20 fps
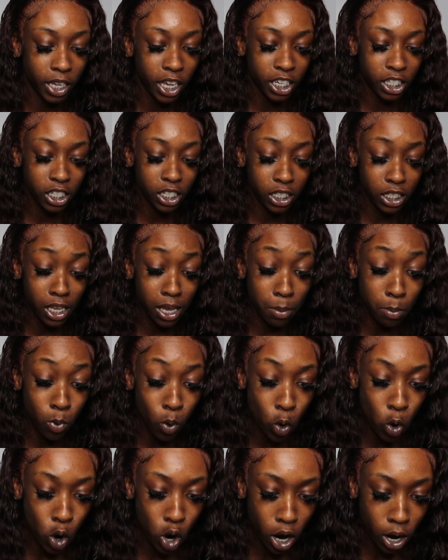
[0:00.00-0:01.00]
and she sent
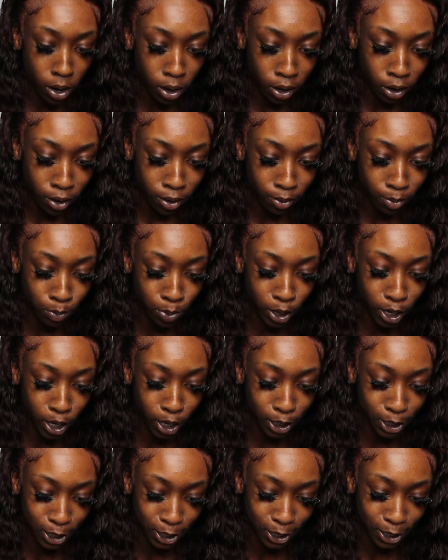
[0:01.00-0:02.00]
more
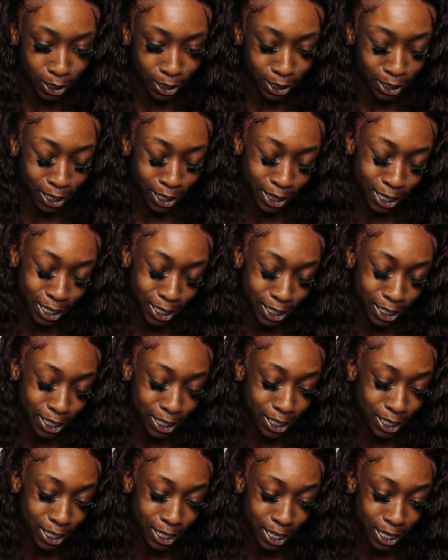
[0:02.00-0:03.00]
pictures then
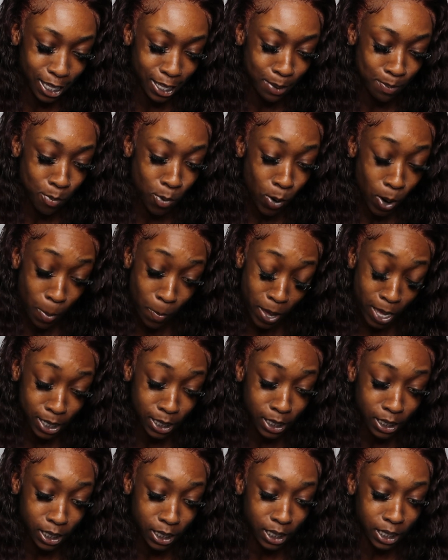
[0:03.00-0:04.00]
she sent more
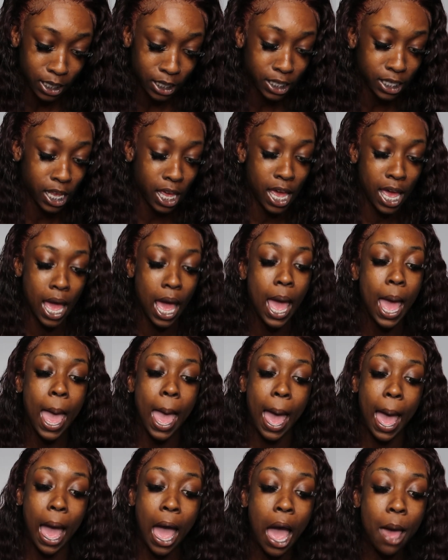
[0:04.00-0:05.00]
messages and said
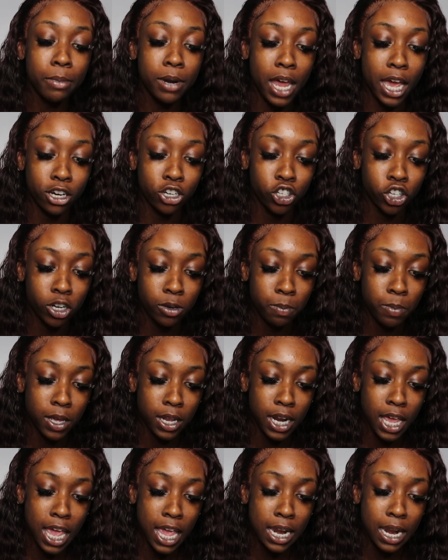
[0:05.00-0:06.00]
i'm not
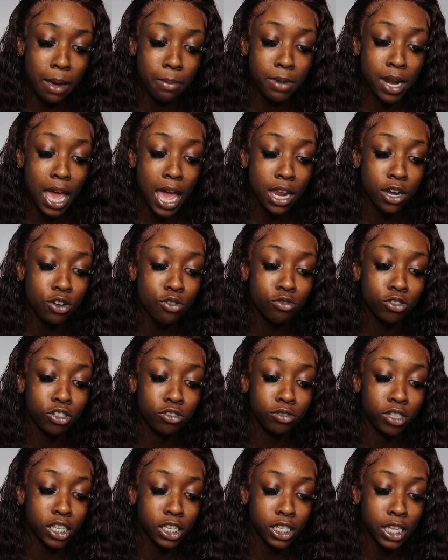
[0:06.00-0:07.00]
tripping and i'm not new
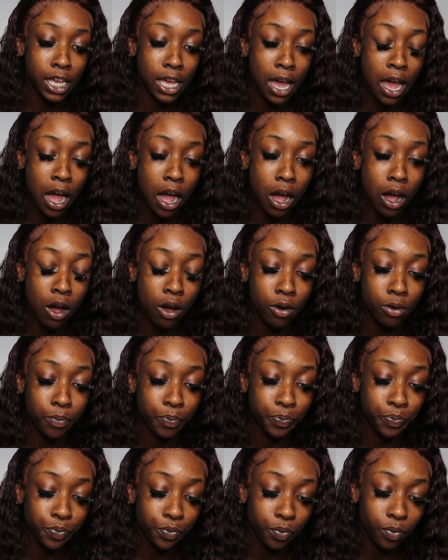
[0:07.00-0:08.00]
to this at all
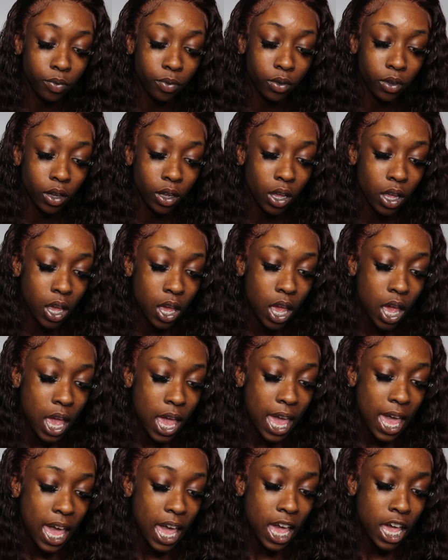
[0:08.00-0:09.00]

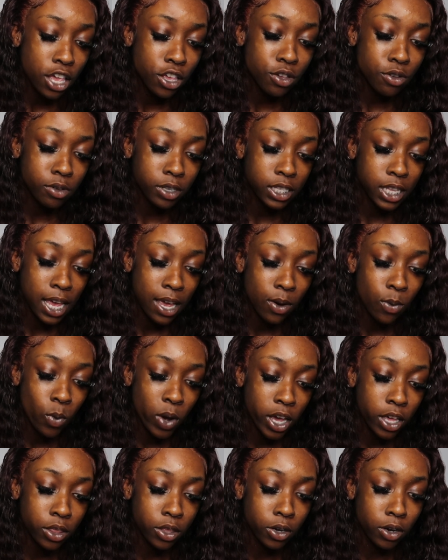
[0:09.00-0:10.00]
and you said
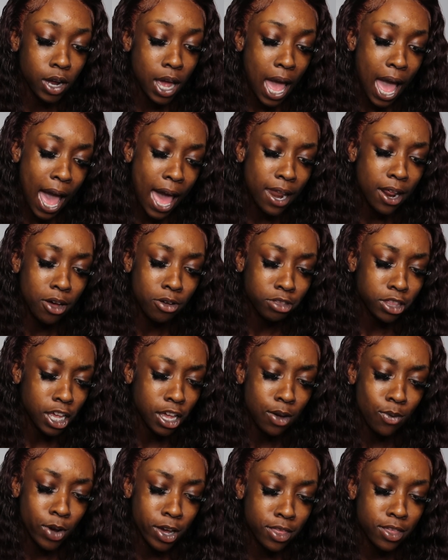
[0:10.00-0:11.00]
weather i don't
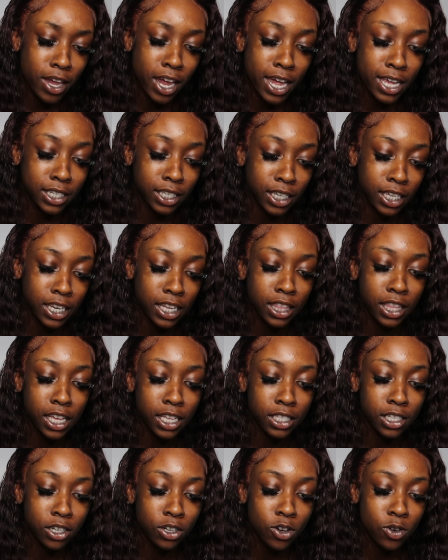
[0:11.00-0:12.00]
think weather has
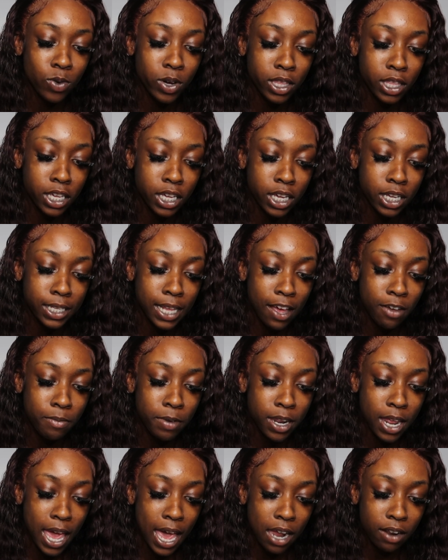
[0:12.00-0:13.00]
anything to do with it because i've
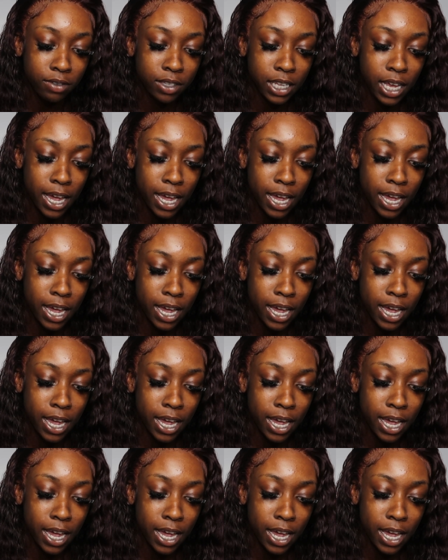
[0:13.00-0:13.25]
been out of